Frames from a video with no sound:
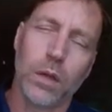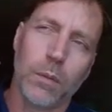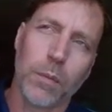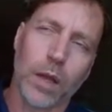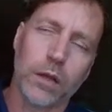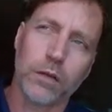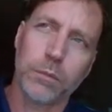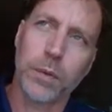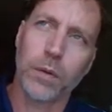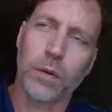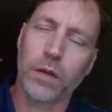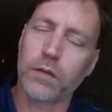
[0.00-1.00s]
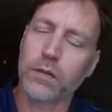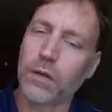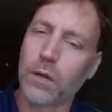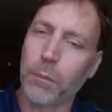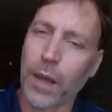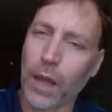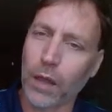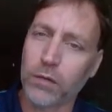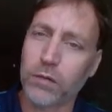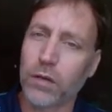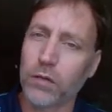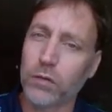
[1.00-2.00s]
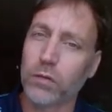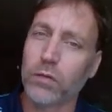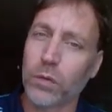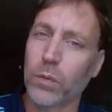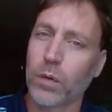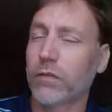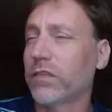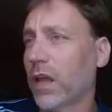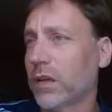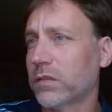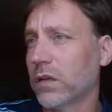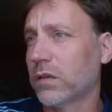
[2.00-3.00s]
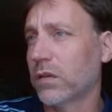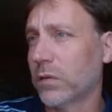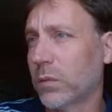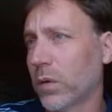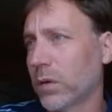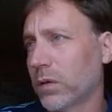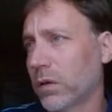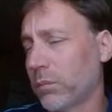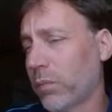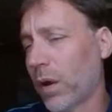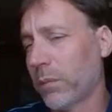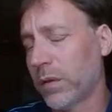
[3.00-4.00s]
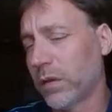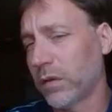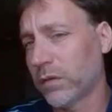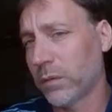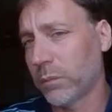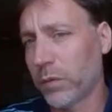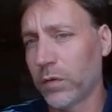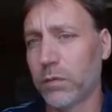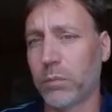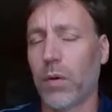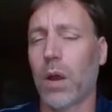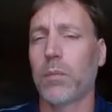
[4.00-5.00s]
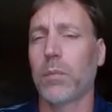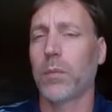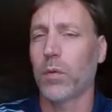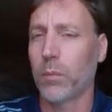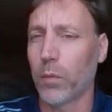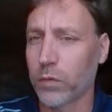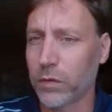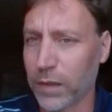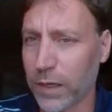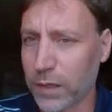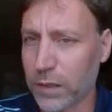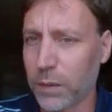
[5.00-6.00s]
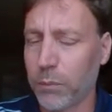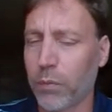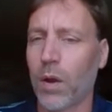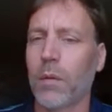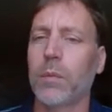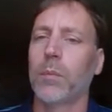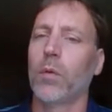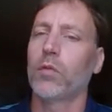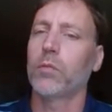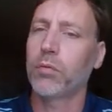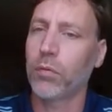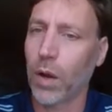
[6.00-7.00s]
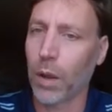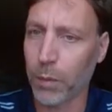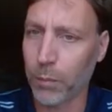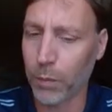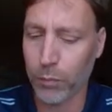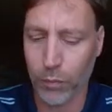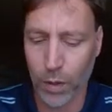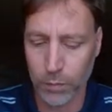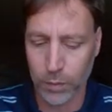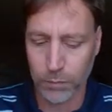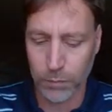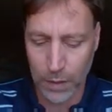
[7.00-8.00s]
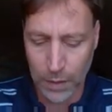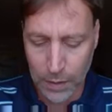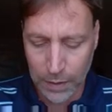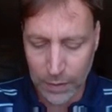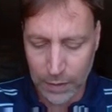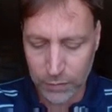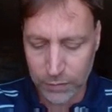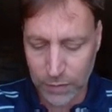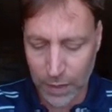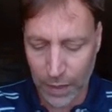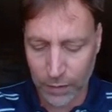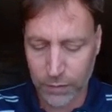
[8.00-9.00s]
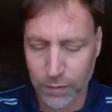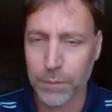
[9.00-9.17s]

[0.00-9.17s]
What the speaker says: My experience in the past says usually when a flashlight doesn't work, that probably the simplest problem or the most likely problem, most probable problem, is that